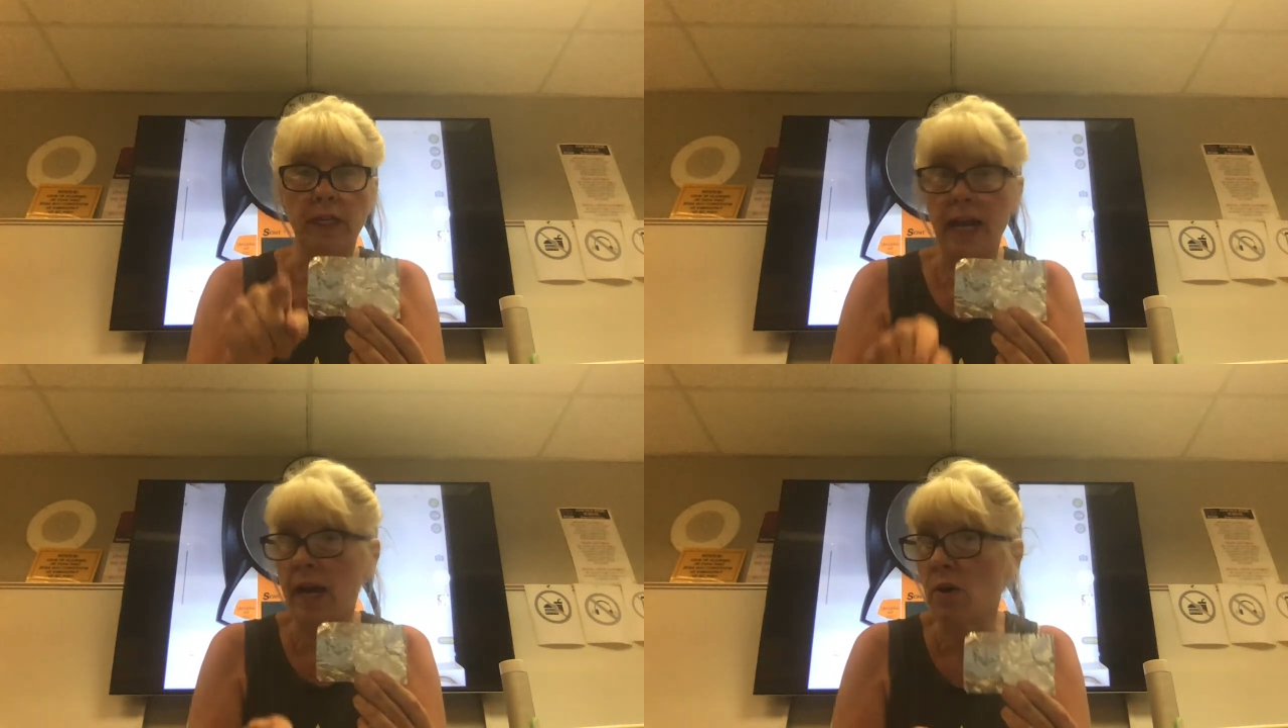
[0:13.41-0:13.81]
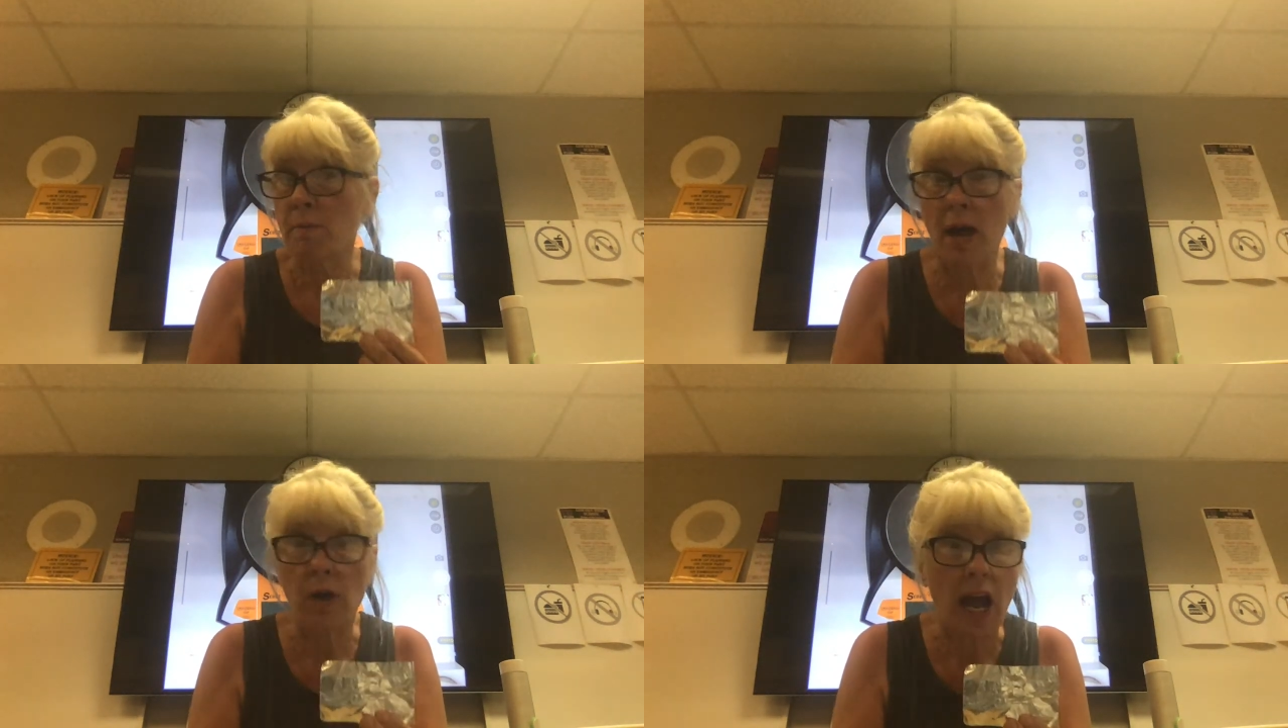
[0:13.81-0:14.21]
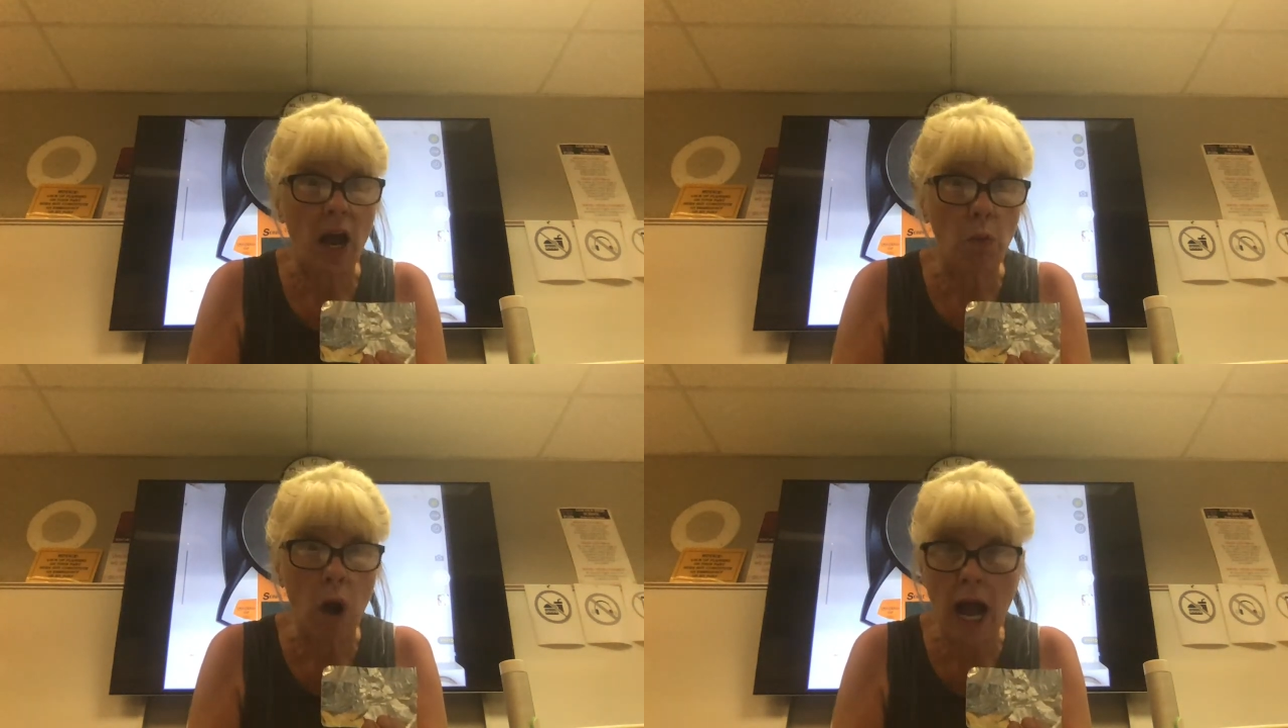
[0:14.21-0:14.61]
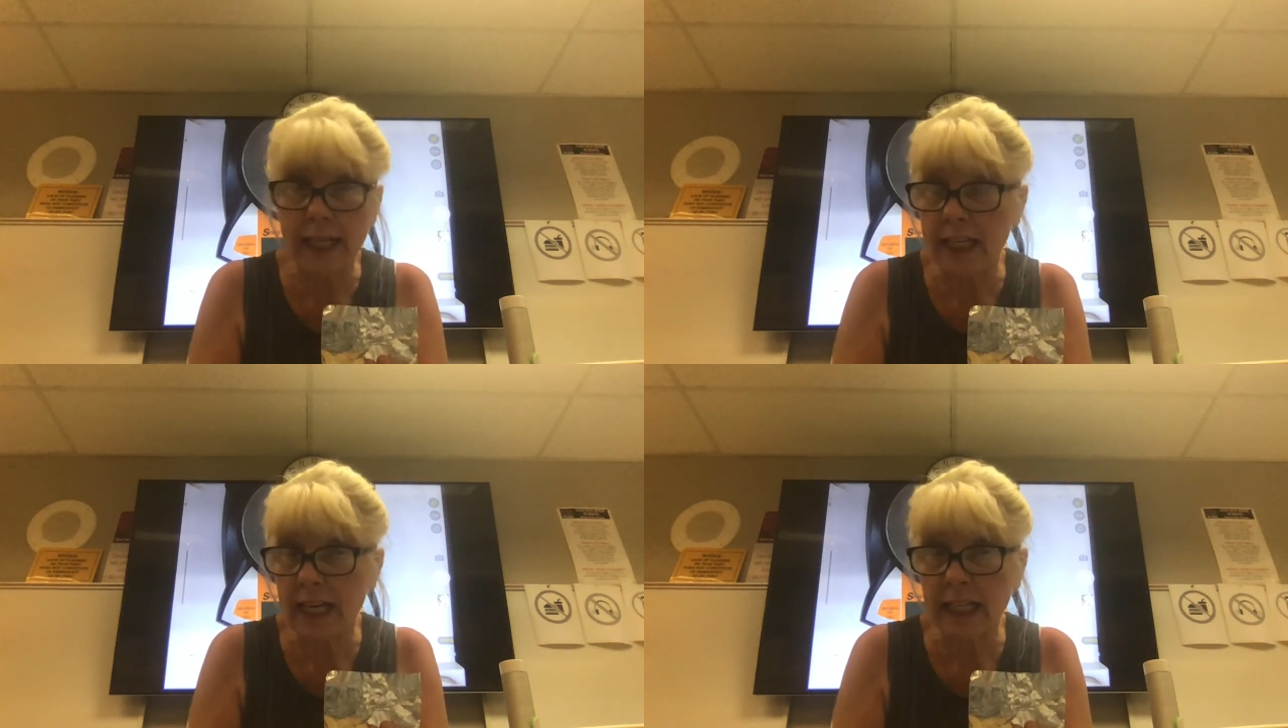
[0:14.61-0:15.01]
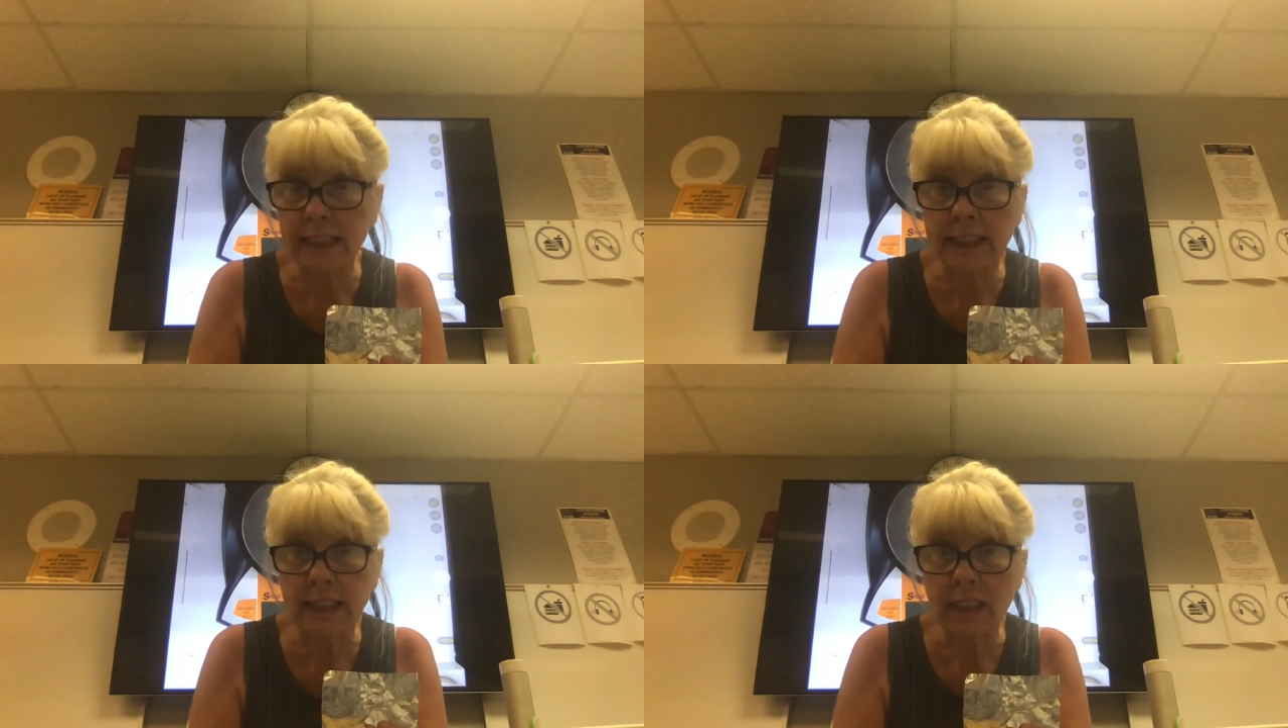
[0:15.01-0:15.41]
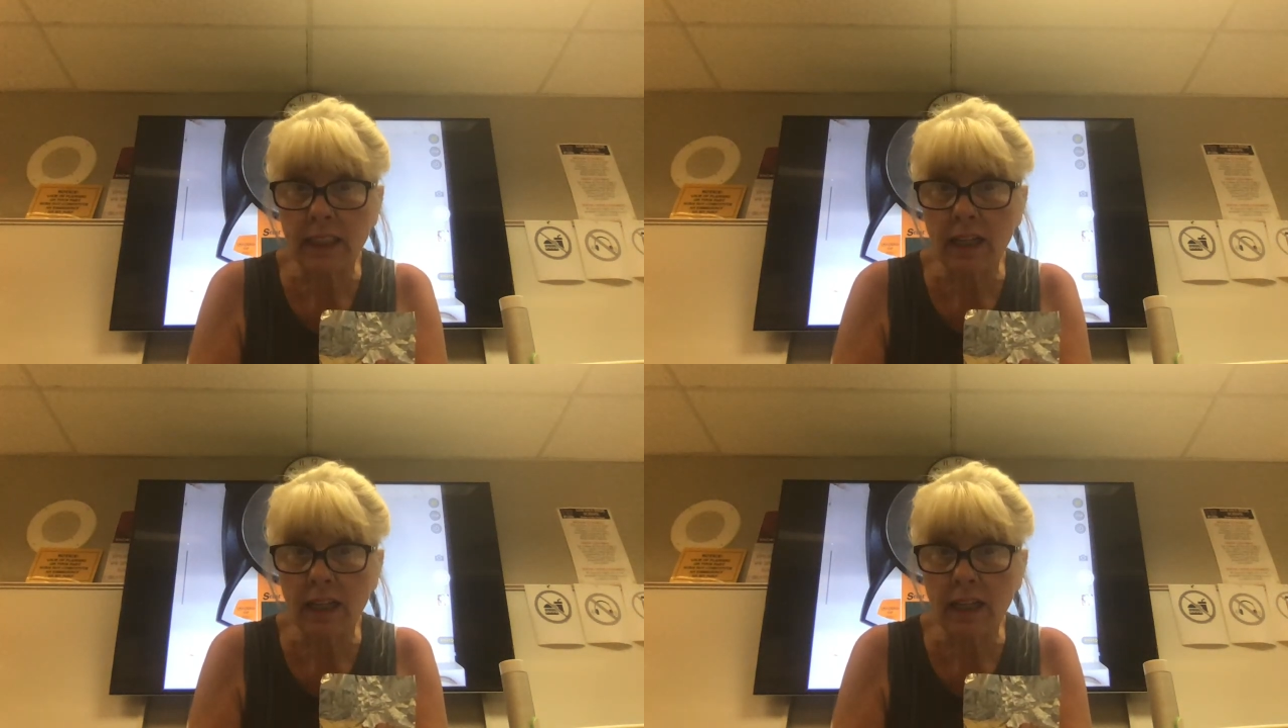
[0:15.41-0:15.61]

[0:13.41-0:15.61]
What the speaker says: care about how wide it is.